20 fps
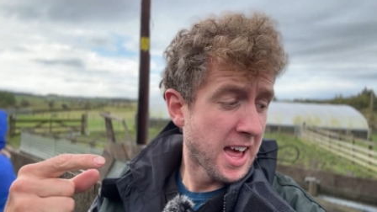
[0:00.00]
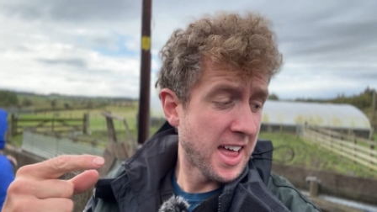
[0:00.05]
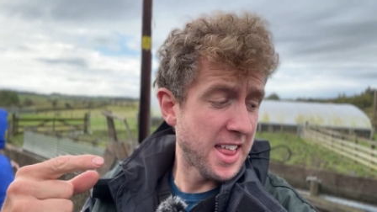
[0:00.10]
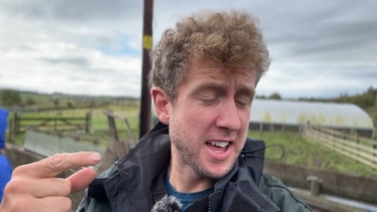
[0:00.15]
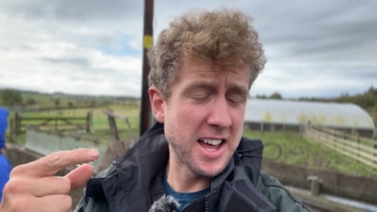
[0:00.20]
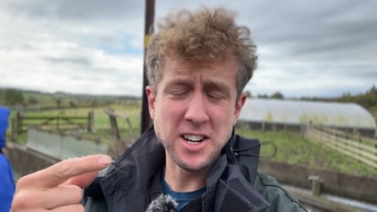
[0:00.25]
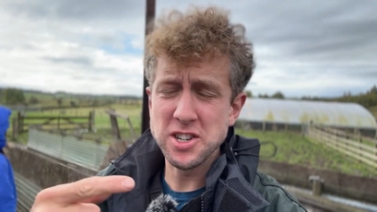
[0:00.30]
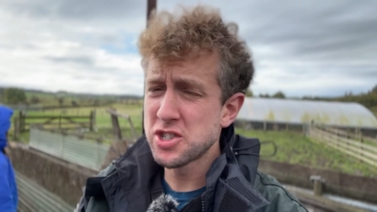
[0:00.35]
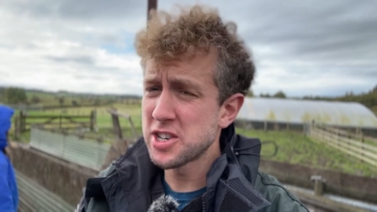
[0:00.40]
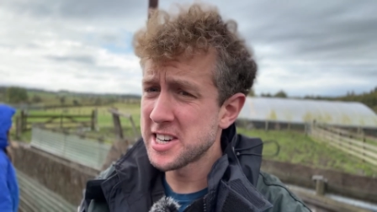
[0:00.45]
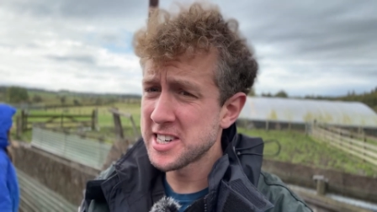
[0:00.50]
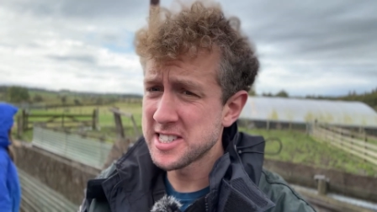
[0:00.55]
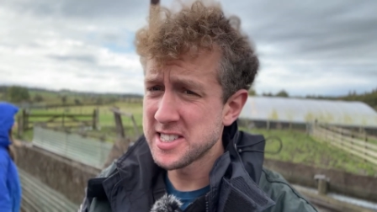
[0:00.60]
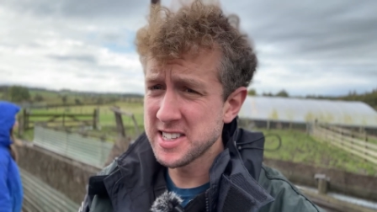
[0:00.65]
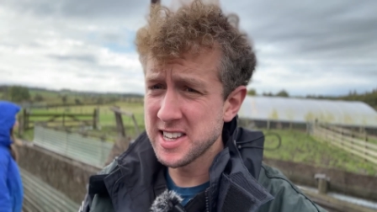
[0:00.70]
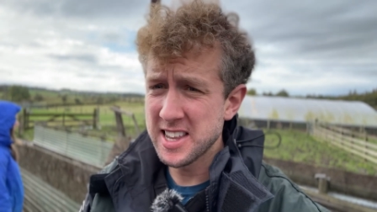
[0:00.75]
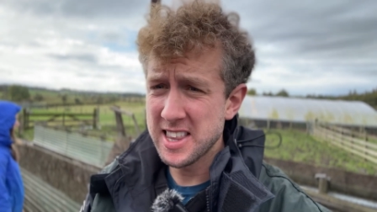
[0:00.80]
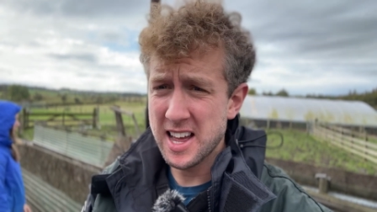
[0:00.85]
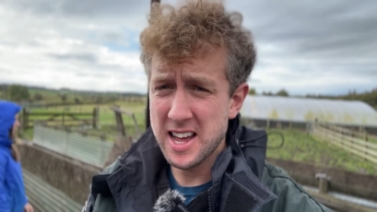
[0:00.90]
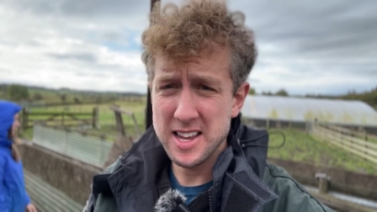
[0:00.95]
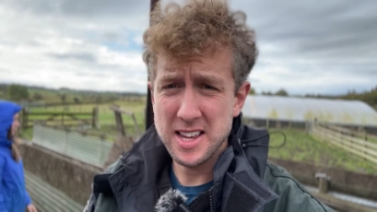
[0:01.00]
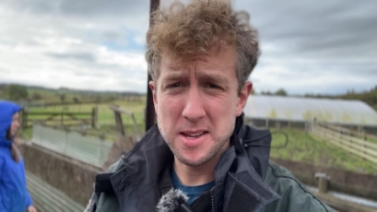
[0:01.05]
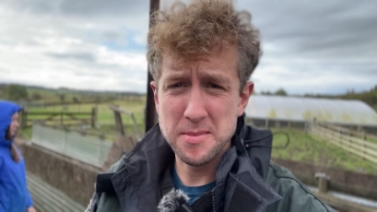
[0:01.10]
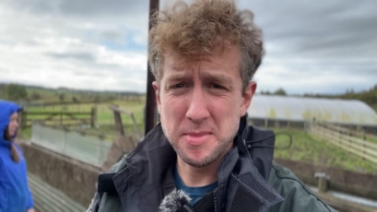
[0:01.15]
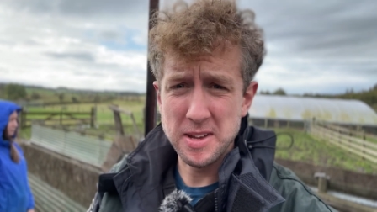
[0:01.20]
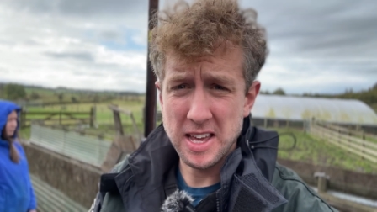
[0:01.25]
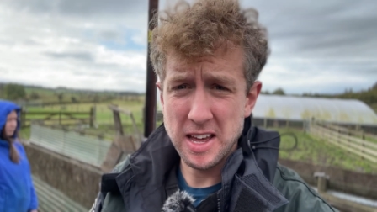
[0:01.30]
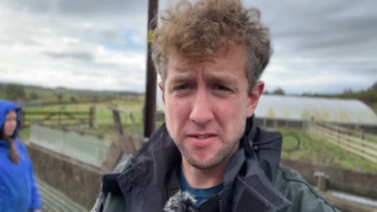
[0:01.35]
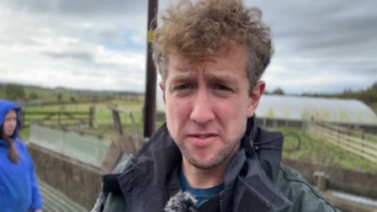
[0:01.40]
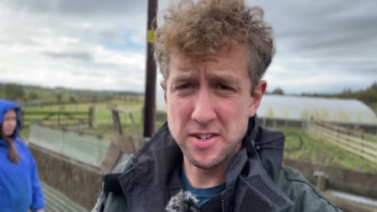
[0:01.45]
Interestingly, that can be
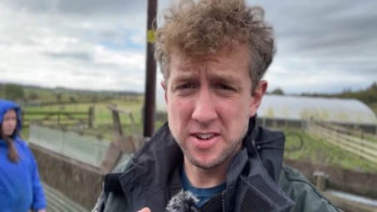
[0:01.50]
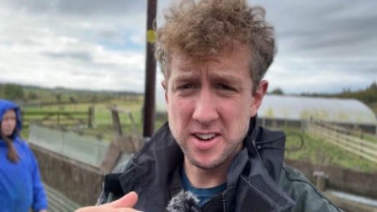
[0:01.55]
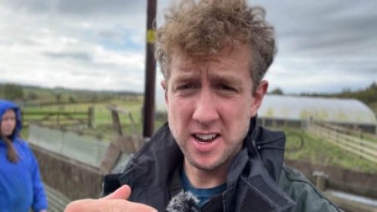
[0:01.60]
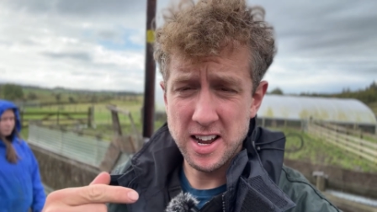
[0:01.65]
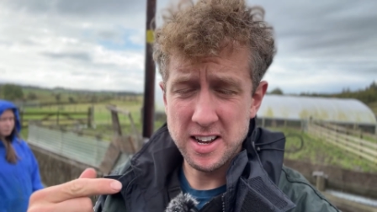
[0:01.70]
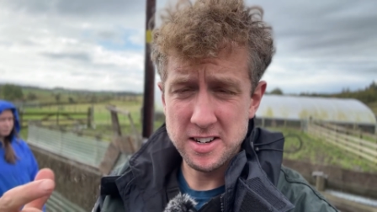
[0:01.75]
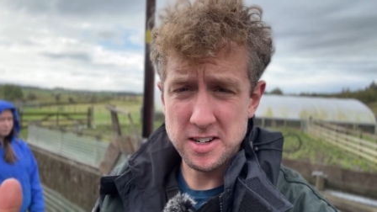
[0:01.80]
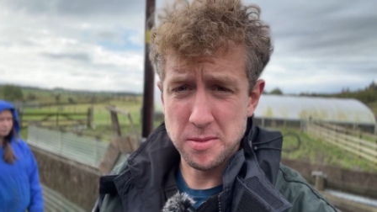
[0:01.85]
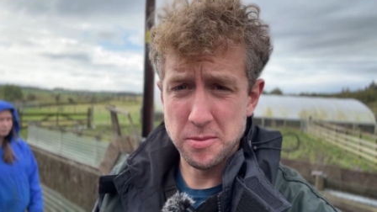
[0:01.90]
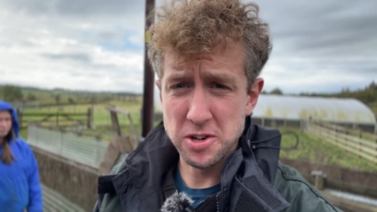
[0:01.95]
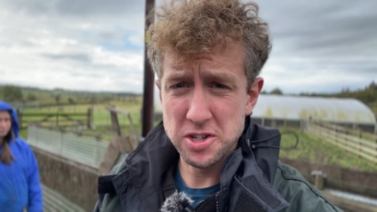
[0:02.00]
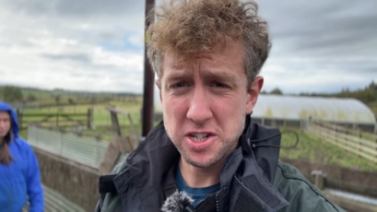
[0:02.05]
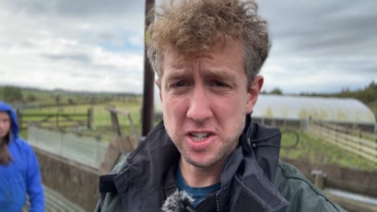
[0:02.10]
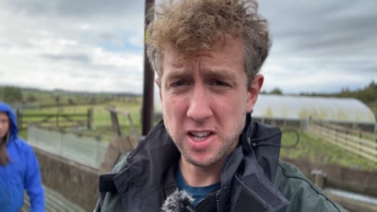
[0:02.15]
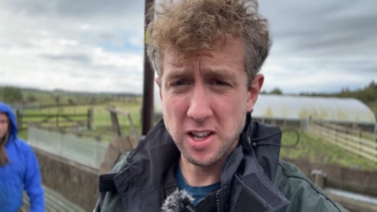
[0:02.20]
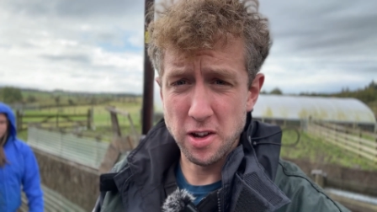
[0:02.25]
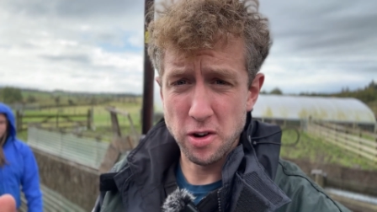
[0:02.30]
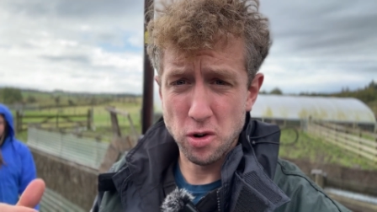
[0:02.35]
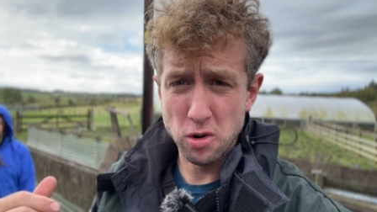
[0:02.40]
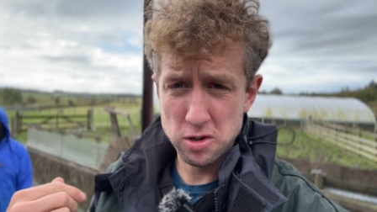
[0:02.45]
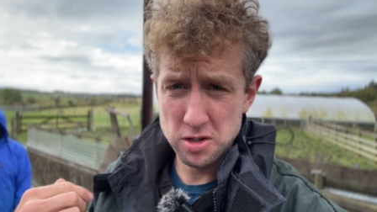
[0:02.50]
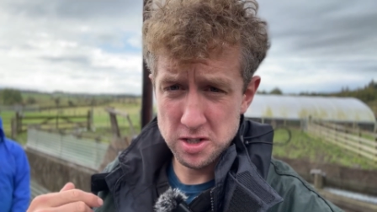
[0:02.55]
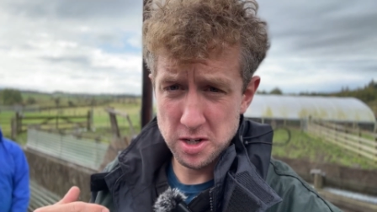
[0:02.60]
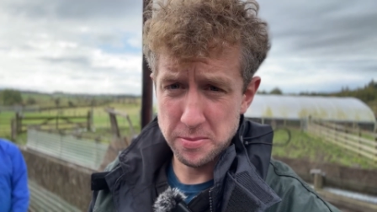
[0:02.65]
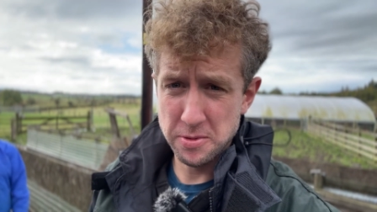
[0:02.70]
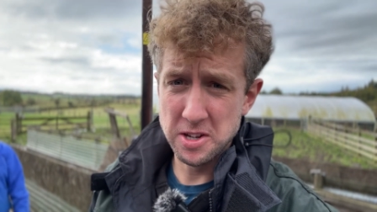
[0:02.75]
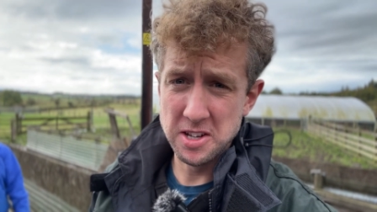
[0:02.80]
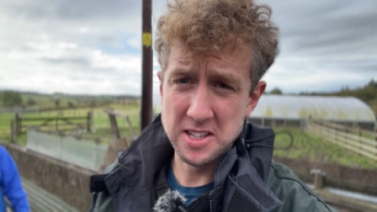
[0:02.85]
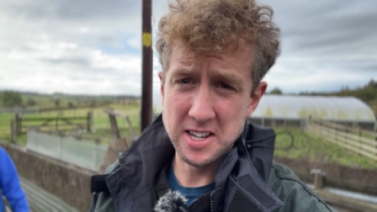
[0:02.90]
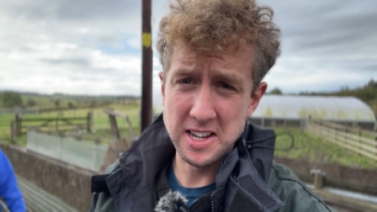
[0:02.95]
given intramuscular or
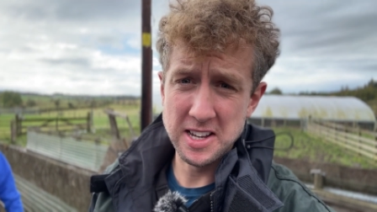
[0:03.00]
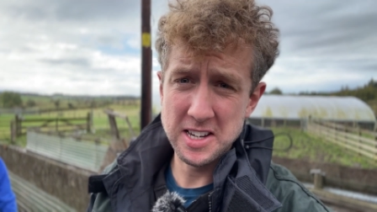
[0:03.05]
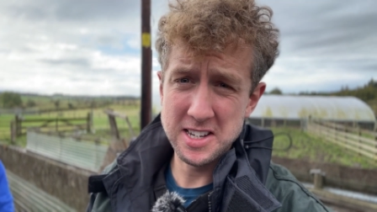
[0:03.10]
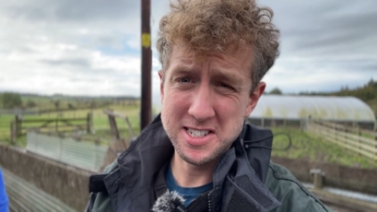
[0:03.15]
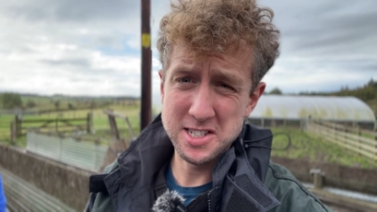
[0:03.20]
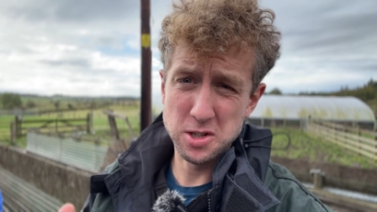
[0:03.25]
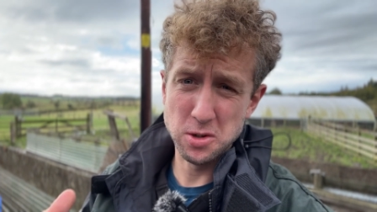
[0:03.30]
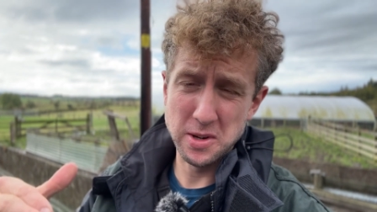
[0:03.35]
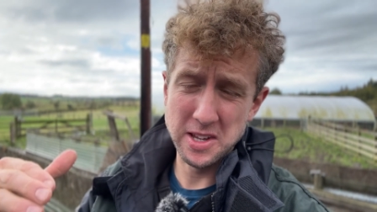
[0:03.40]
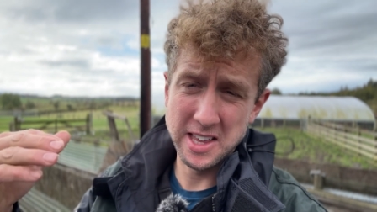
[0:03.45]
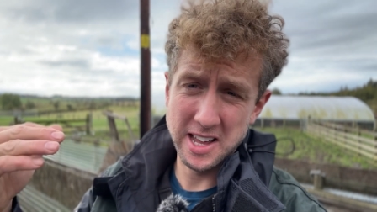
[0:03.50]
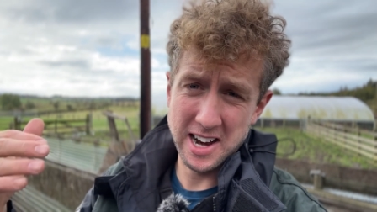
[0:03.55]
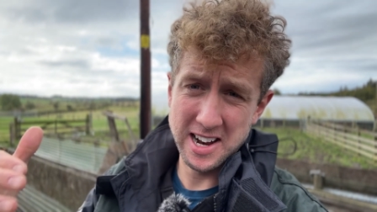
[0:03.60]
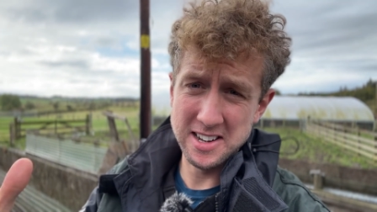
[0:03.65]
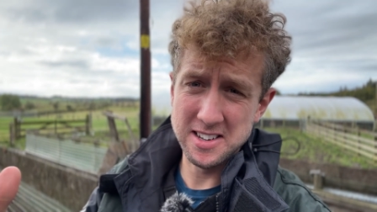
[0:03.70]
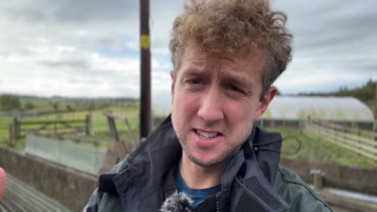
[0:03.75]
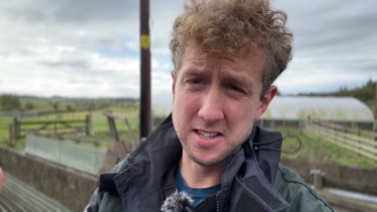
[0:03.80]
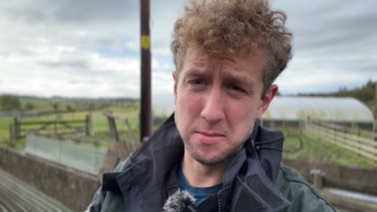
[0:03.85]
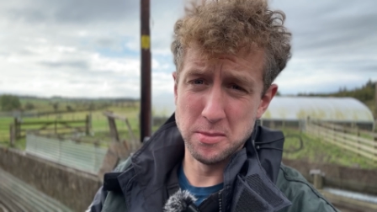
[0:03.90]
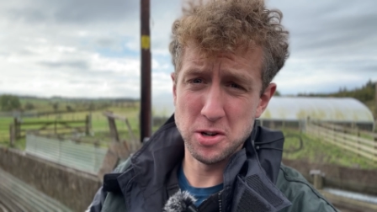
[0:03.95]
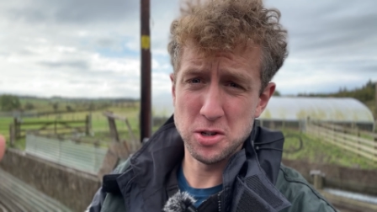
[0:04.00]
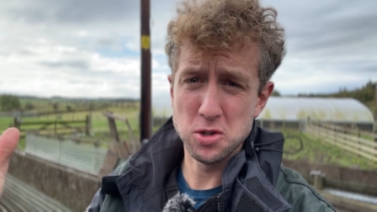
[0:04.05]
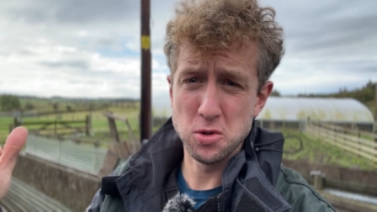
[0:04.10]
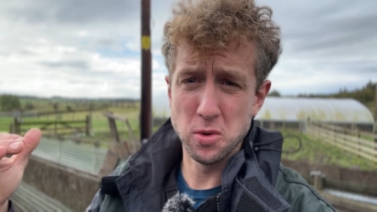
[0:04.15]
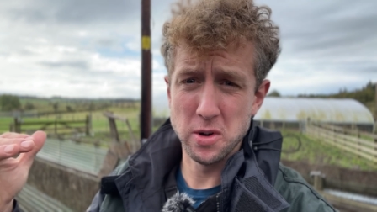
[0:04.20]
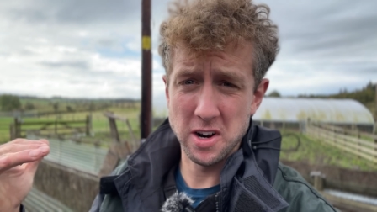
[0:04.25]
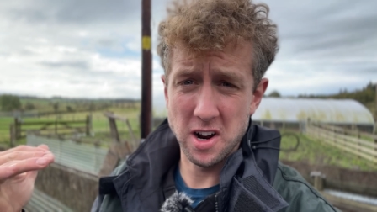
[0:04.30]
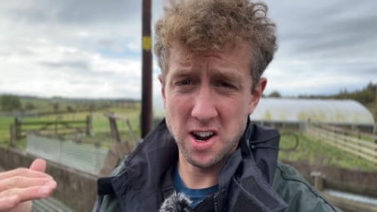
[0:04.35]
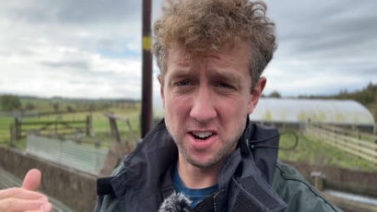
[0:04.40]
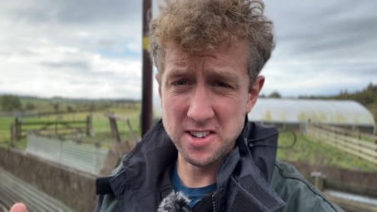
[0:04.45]
subcutaneous, so either into the muscle
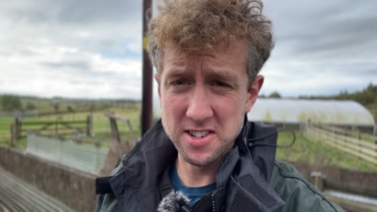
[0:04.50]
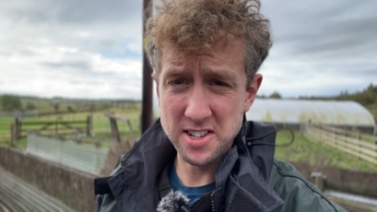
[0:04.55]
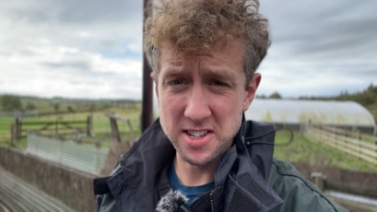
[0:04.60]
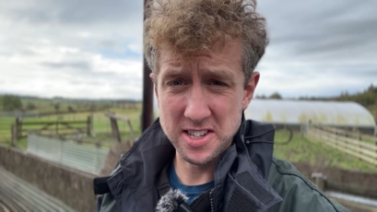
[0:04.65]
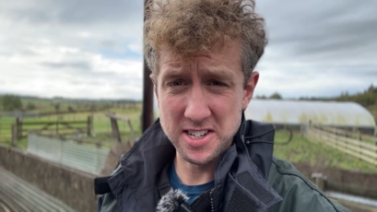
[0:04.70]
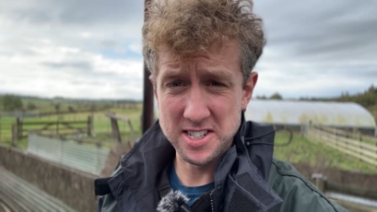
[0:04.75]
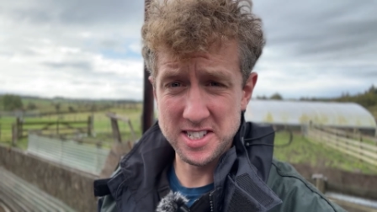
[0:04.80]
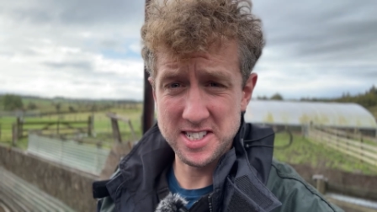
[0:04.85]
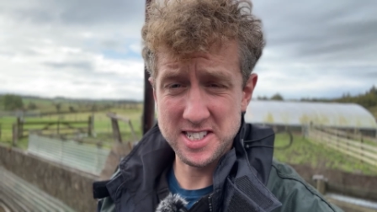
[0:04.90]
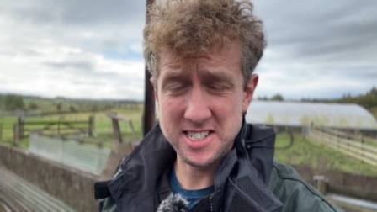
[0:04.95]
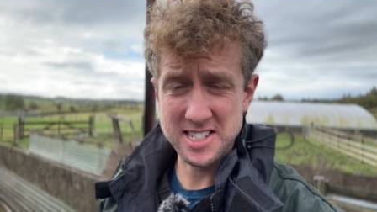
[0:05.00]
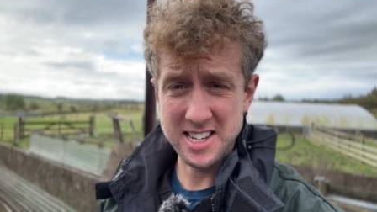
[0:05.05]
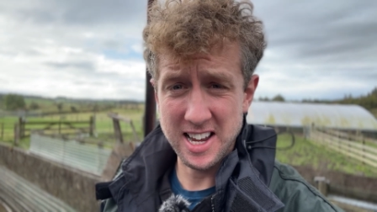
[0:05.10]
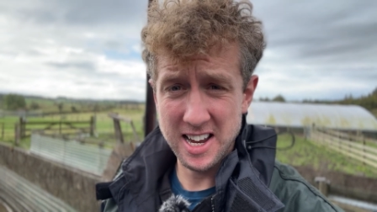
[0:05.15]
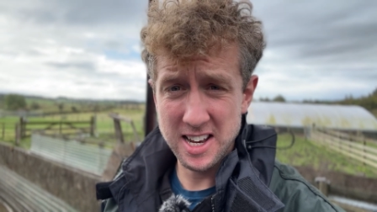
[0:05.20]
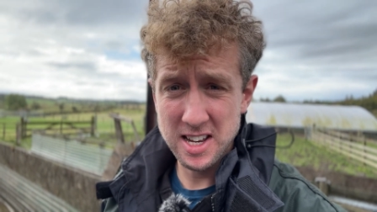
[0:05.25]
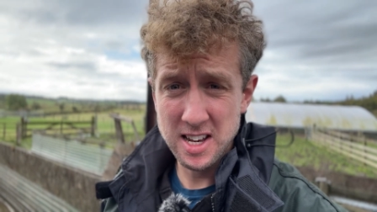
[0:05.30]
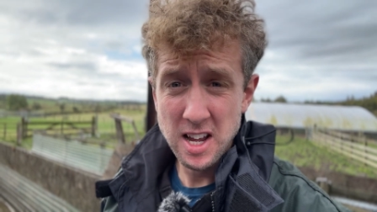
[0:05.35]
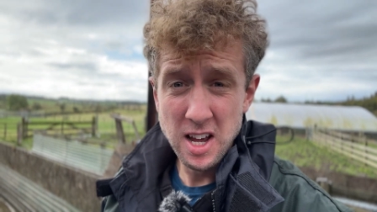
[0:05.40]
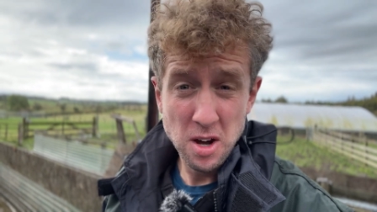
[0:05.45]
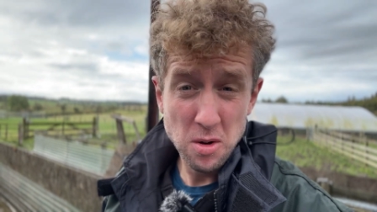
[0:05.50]
or under the skin.